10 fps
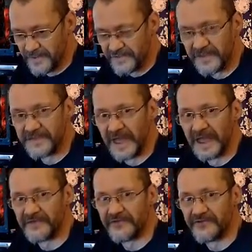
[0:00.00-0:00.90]
put the
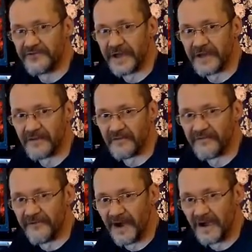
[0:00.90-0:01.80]
dancing chicken on
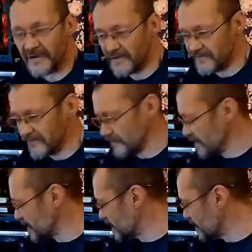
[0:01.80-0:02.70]
the fire or something
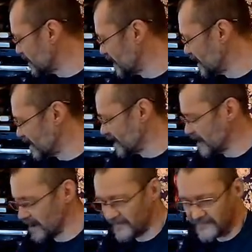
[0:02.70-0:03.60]
like that, how,
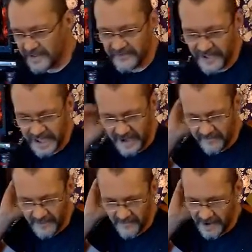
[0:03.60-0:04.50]
however it is. I can't
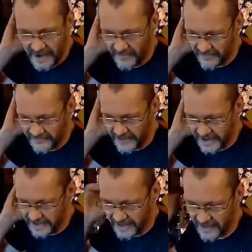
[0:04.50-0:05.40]
remember how the
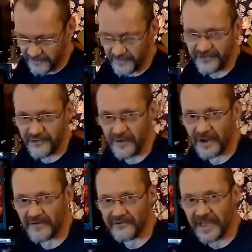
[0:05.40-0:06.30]
saying goes, but you
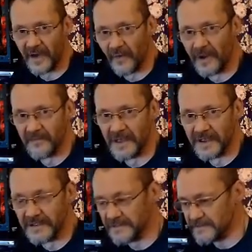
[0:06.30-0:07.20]
understand what I
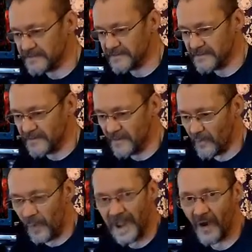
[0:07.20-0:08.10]
mean.
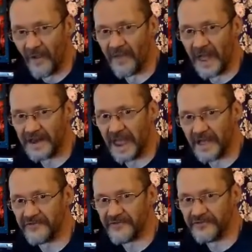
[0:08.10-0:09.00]
We are that
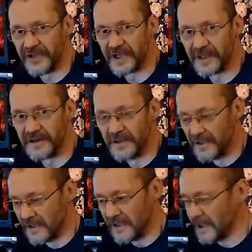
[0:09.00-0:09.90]
dancing chicken.
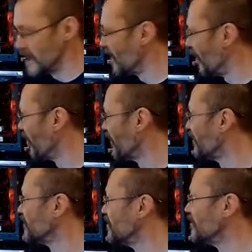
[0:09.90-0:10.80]
And all
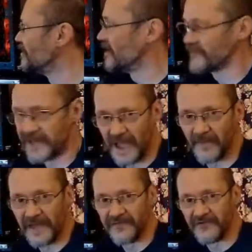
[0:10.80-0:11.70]
they're doing every
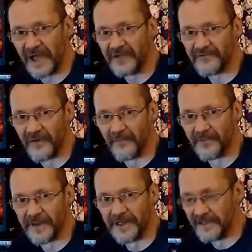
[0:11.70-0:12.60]
time they change
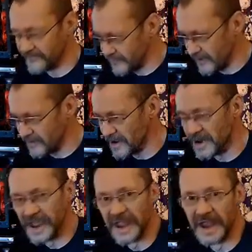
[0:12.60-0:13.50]
something is turning
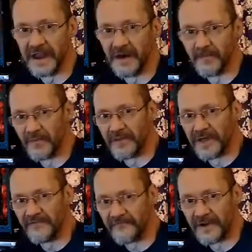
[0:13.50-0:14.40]
the heat up on
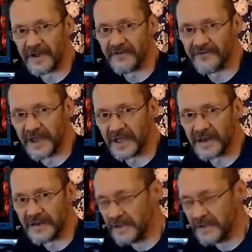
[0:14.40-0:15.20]
that frickin' chicken.